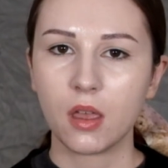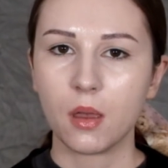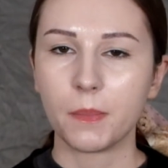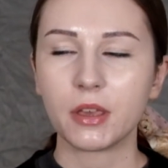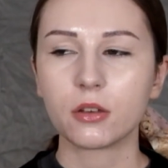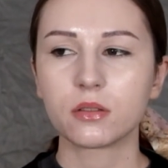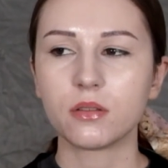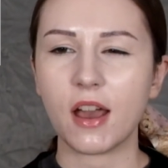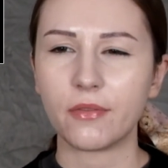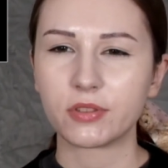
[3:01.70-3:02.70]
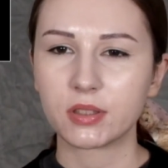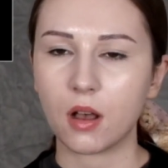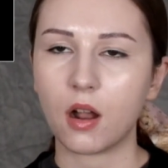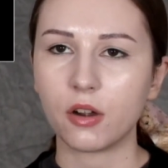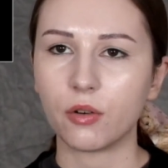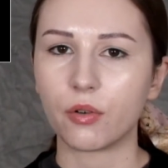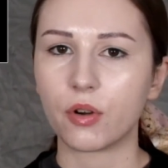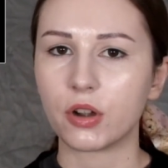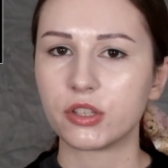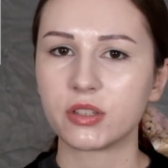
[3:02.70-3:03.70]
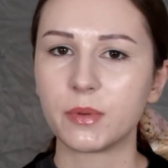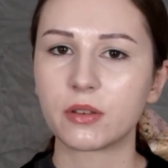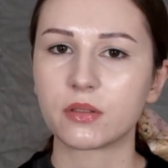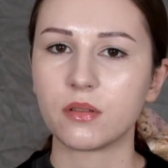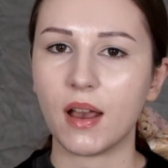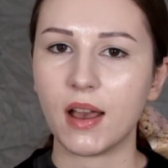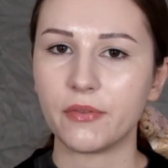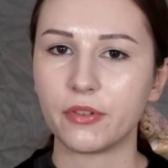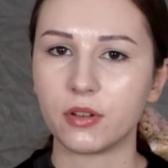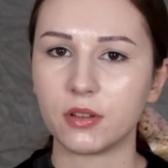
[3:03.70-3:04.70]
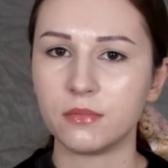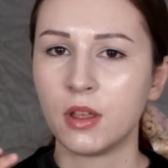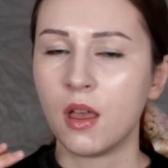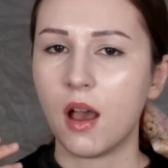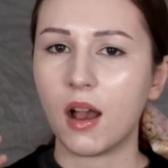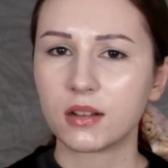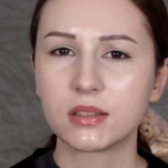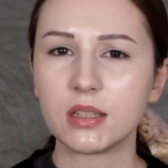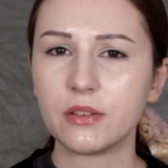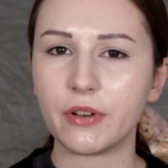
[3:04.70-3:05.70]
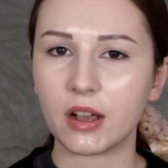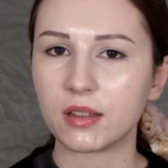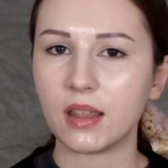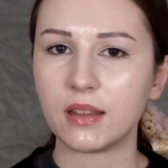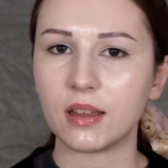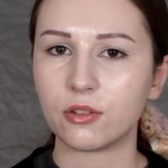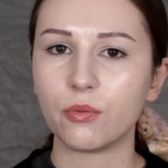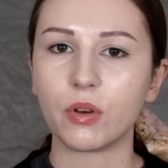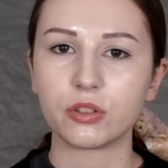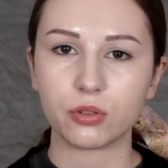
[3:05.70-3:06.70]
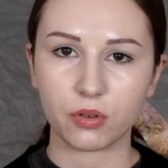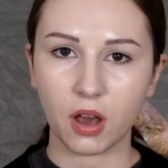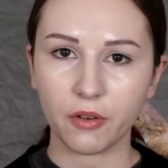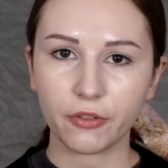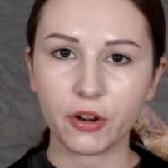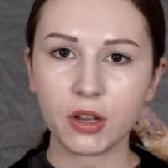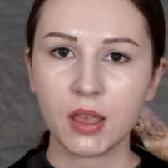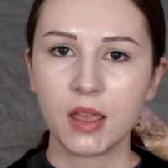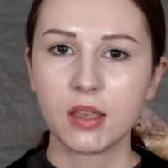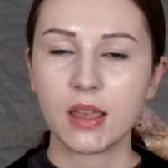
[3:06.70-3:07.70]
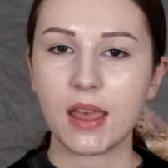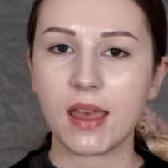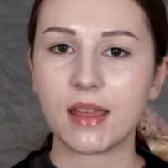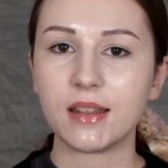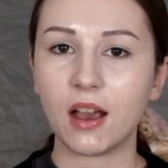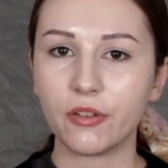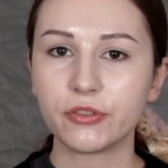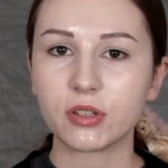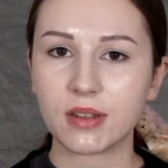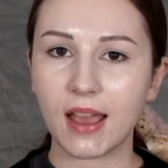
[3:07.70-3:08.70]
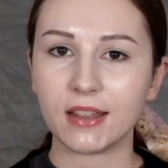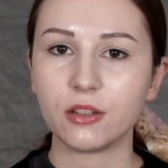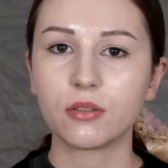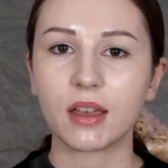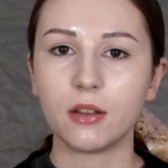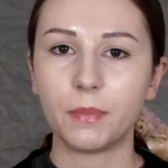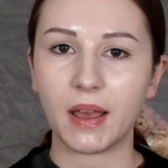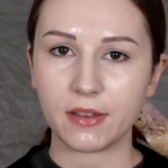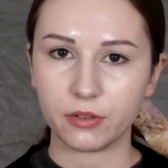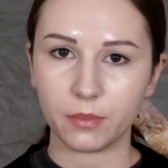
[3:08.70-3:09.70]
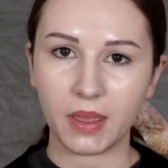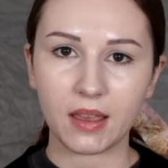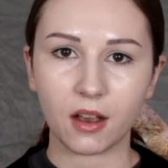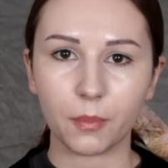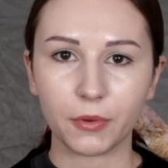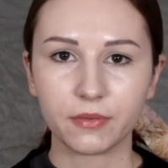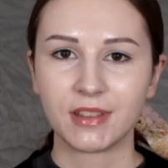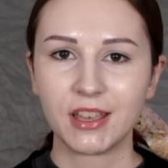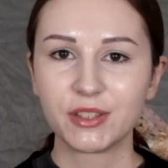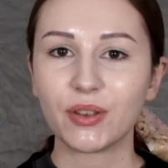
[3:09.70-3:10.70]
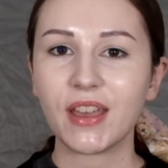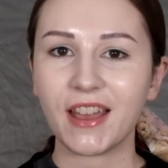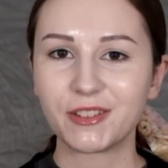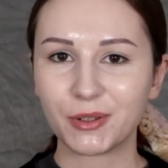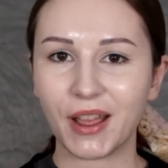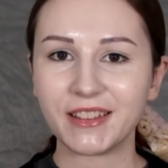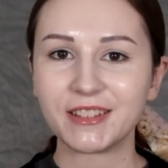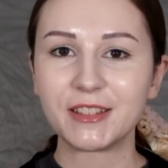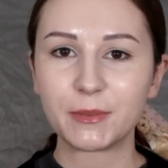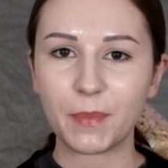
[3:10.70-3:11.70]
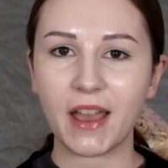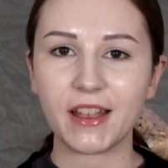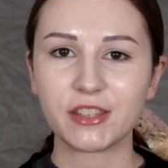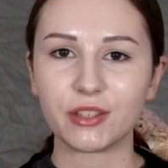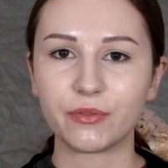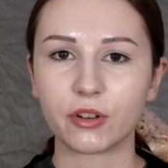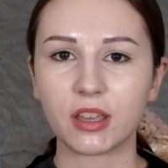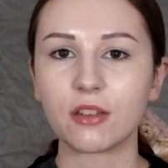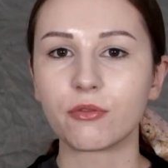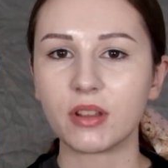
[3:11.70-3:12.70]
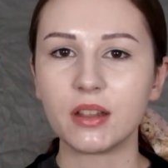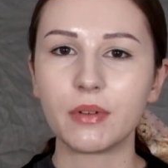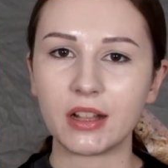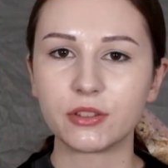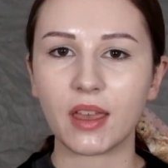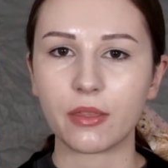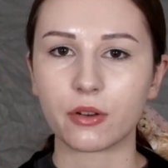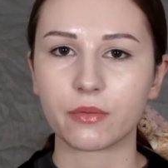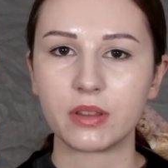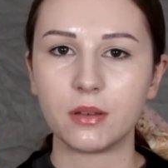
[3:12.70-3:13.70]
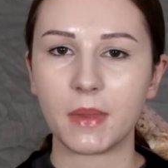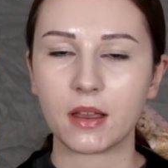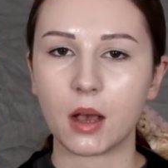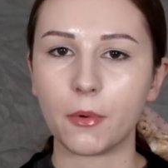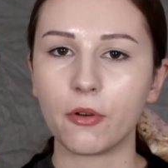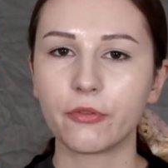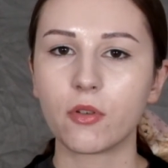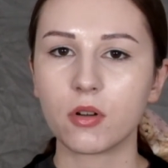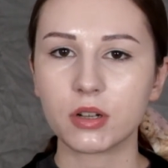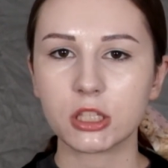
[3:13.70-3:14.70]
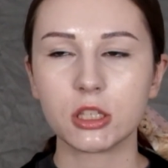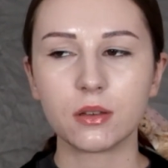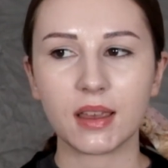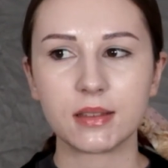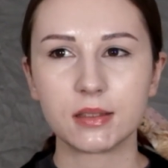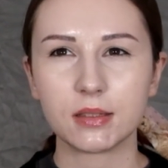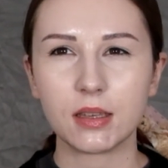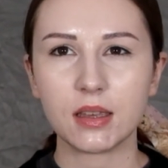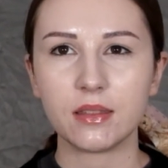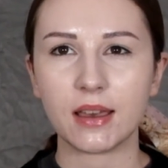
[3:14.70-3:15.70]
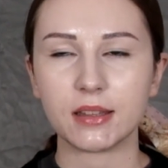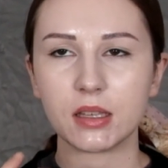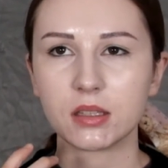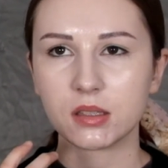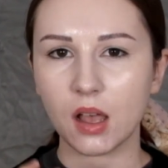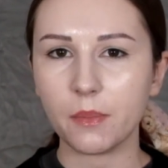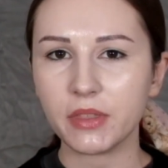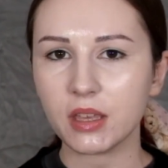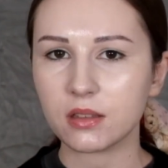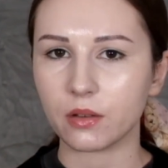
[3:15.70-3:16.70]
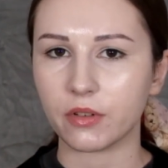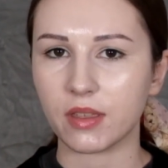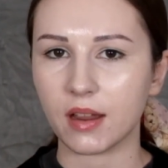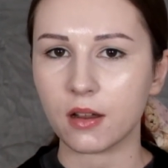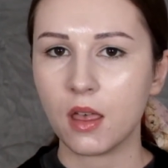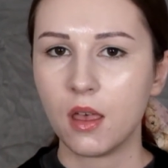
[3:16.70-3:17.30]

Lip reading: because you have scar or just because you have an active acne that you want to cover, and after that you can apply on the makeup. So yeah, I tried. This patch is working really well together with the makeup. Of course, you can see that something is over there,